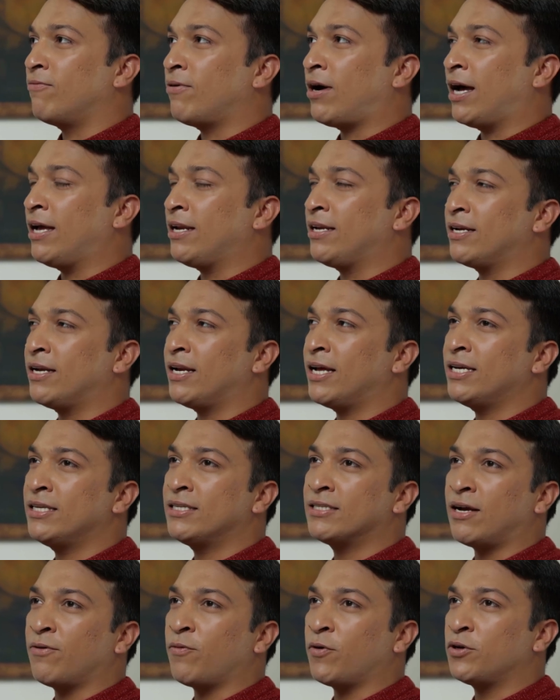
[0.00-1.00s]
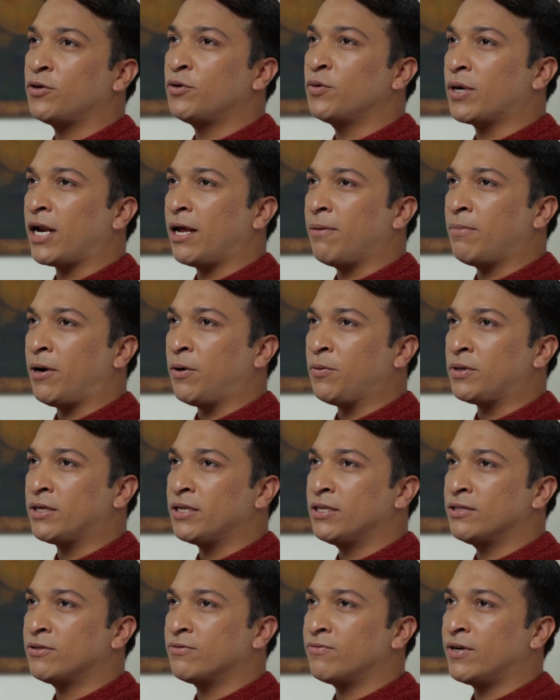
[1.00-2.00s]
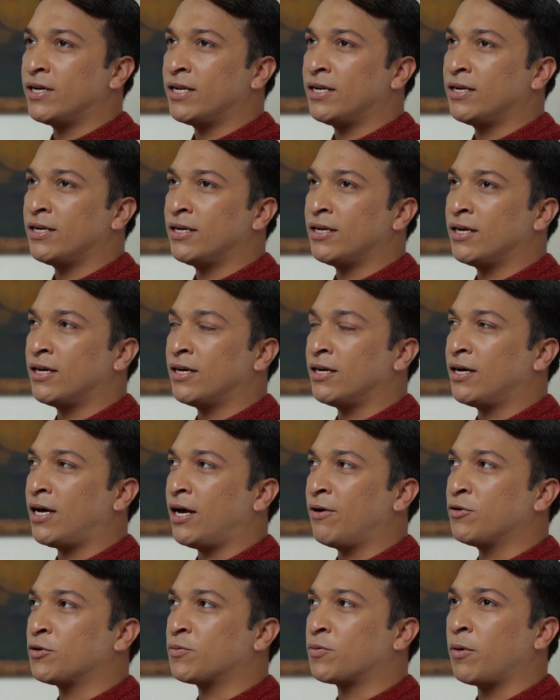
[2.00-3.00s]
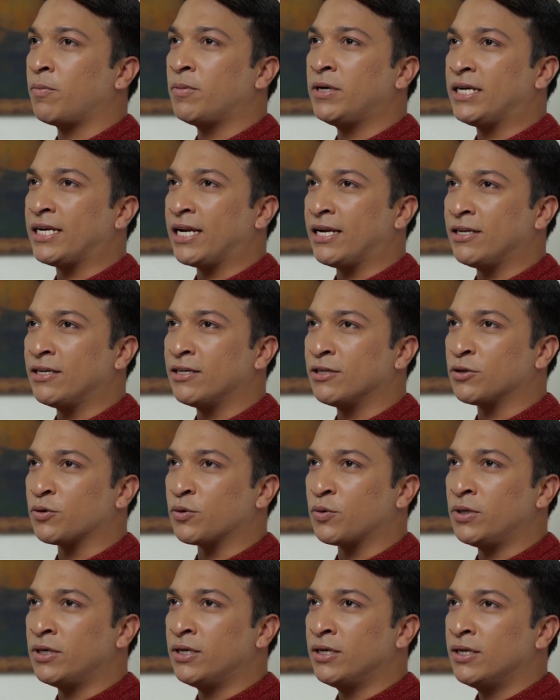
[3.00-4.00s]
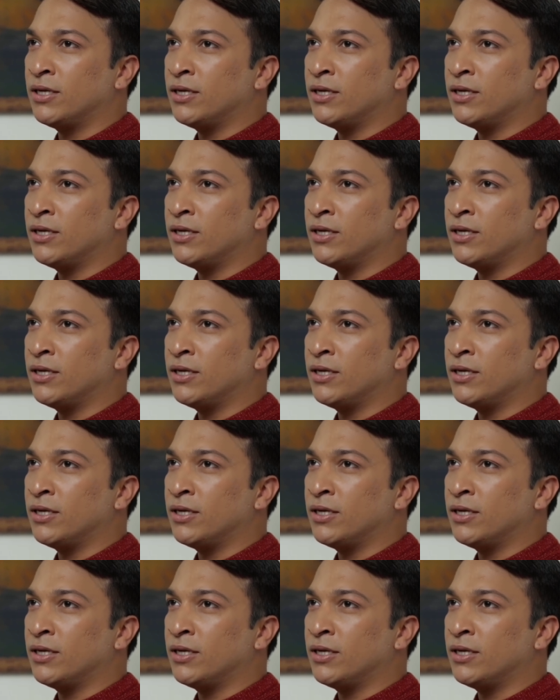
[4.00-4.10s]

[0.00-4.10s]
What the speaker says: I realized I wanted to climb mountains when I was probably 10 years old.